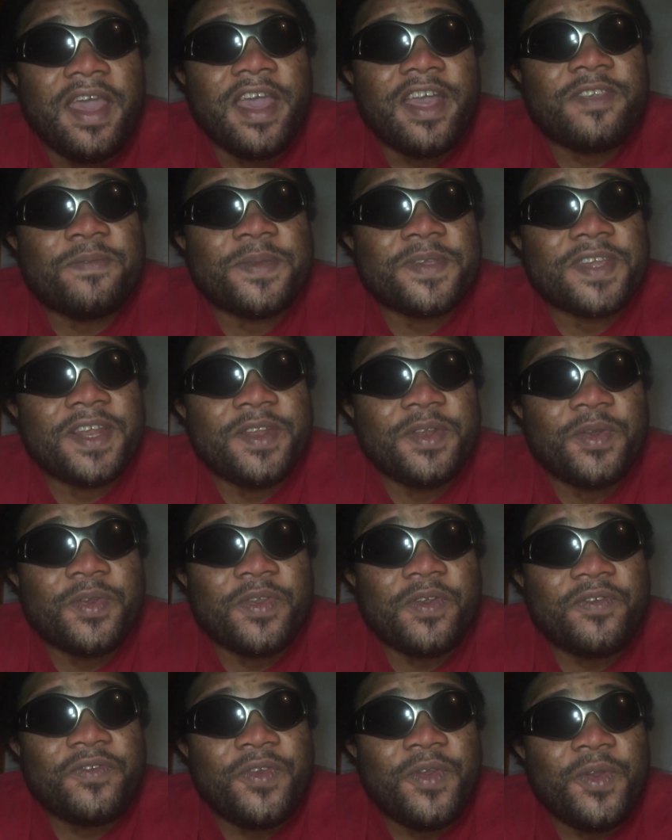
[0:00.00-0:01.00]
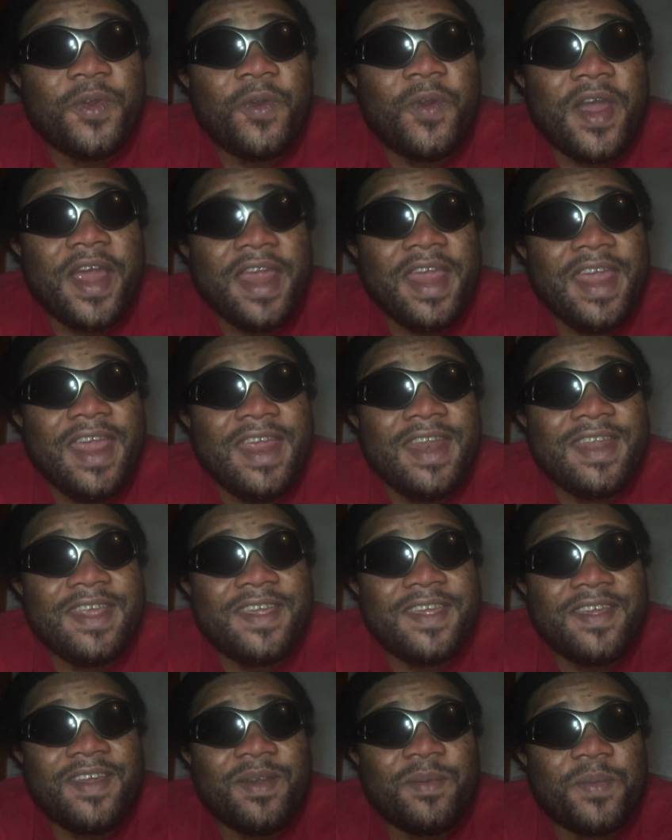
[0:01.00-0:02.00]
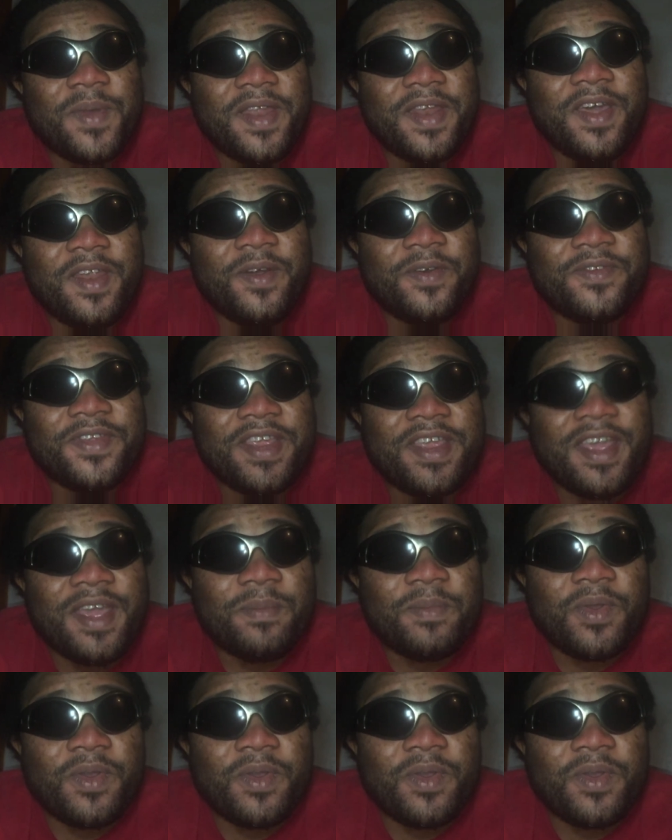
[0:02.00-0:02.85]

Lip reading: especially those of you who are in the camp and out of the camp.